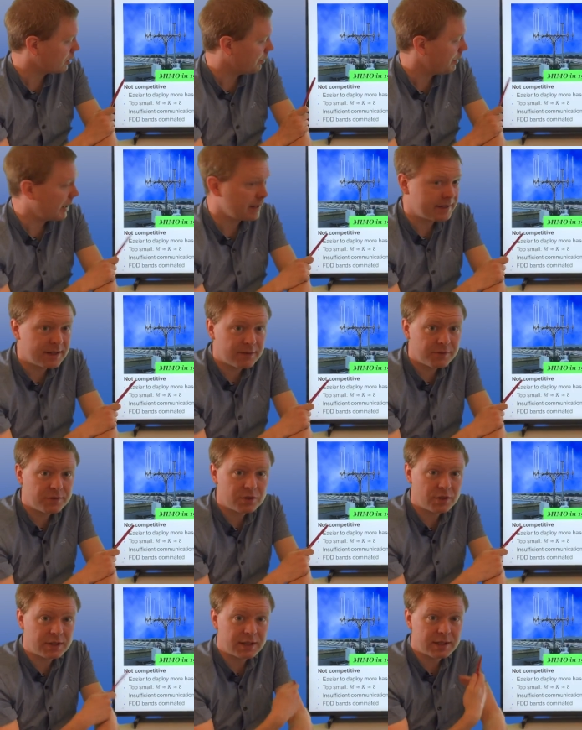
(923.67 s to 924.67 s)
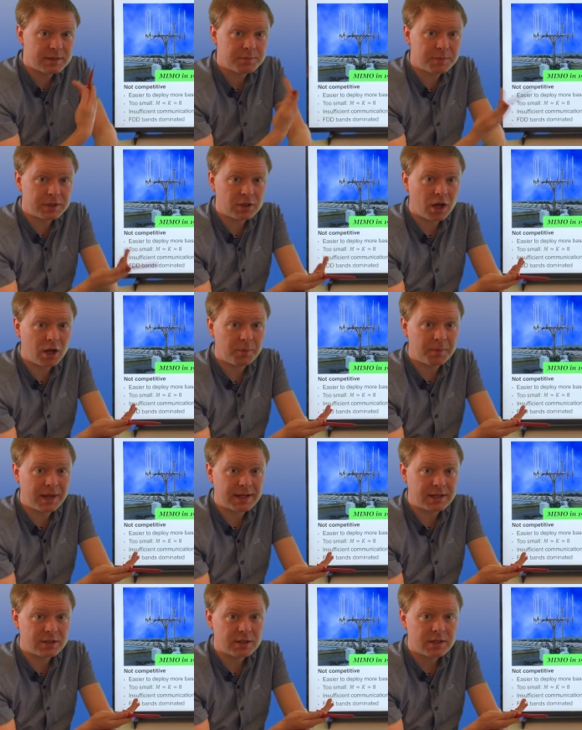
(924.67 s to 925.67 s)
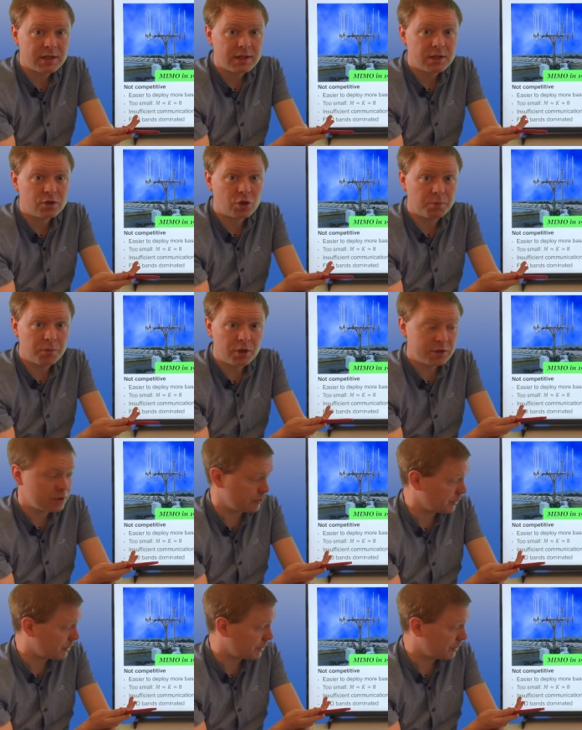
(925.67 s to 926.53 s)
competitive, so it didn't become a commercial